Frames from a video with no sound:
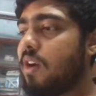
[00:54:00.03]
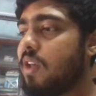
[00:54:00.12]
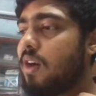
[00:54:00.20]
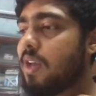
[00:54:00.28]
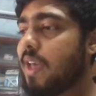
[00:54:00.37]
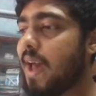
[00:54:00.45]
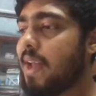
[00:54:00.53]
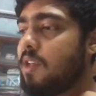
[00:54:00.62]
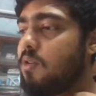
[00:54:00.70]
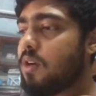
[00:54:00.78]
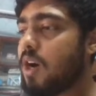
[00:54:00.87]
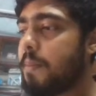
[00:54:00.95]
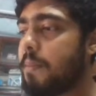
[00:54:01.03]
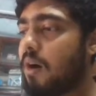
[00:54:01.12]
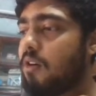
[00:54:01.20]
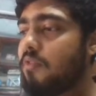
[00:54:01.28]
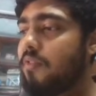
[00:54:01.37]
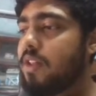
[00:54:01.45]
here can you come
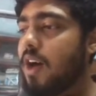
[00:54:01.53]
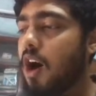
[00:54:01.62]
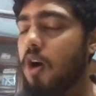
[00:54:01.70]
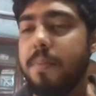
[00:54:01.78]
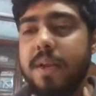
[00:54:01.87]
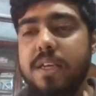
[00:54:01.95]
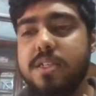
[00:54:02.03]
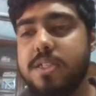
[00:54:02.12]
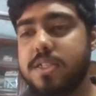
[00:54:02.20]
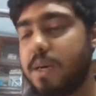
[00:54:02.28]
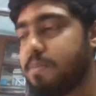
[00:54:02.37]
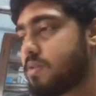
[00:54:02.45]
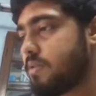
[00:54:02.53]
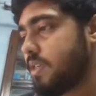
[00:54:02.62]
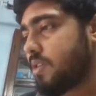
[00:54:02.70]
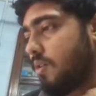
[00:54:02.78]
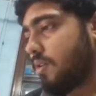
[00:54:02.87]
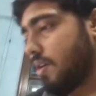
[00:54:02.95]
out with how many
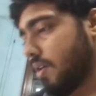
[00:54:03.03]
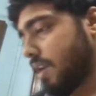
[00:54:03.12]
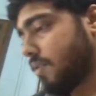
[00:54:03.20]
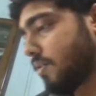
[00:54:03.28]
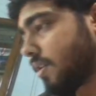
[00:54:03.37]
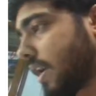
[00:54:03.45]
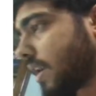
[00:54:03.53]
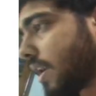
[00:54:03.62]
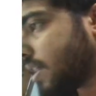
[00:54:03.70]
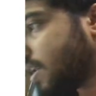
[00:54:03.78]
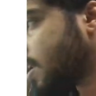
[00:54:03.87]
substring? Oh, okay, no, I think